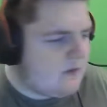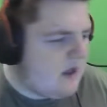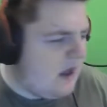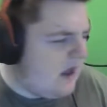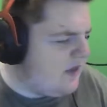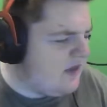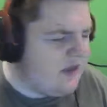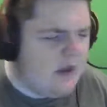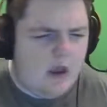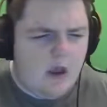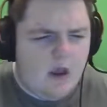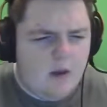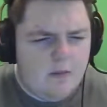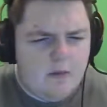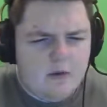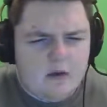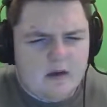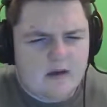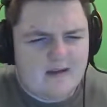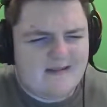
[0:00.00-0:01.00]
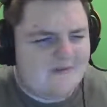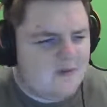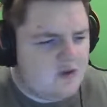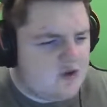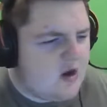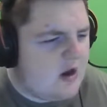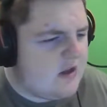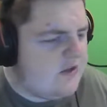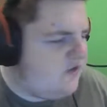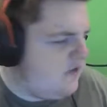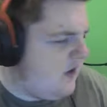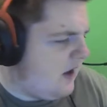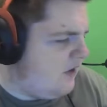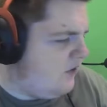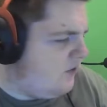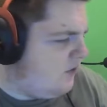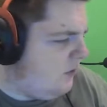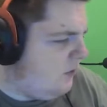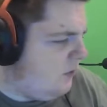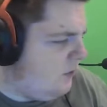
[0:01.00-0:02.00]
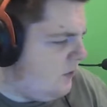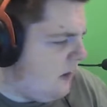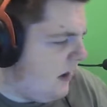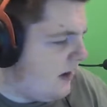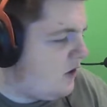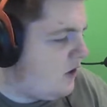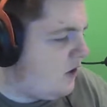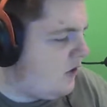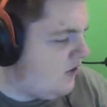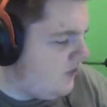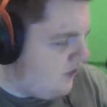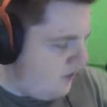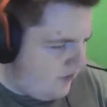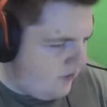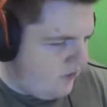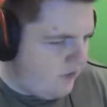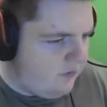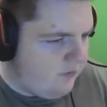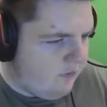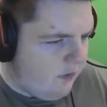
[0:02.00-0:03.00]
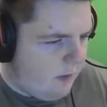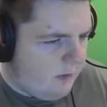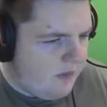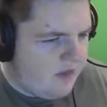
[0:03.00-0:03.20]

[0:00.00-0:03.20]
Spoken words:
I think trying to find some consistent form.